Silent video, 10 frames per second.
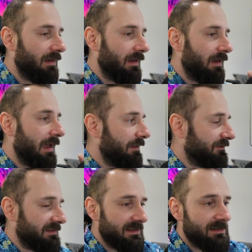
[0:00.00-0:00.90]

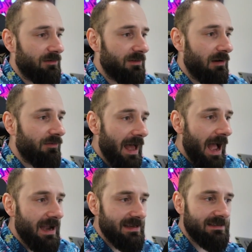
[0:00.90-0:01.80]
emphasis on the
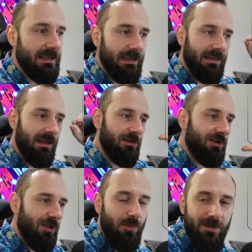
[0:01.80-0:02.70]
eyes, like the
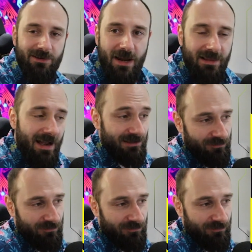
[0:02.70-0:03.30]
glowing red eyes.